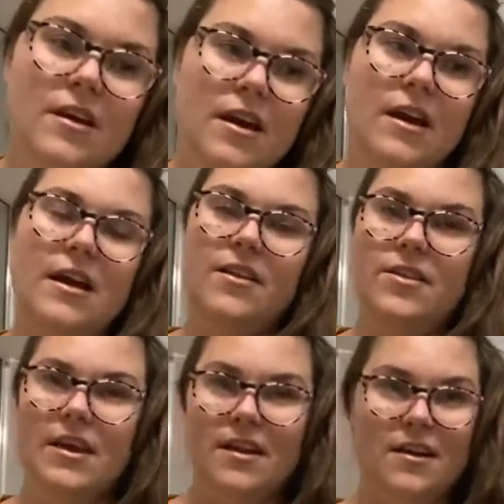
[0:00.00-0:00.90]
and
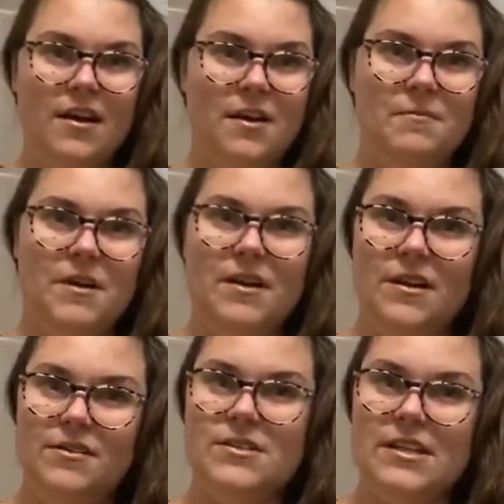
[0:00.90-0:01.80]
then I'm gonna
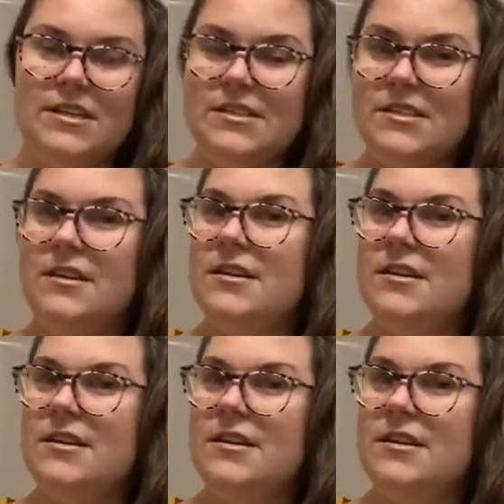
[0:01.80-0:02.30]
use this,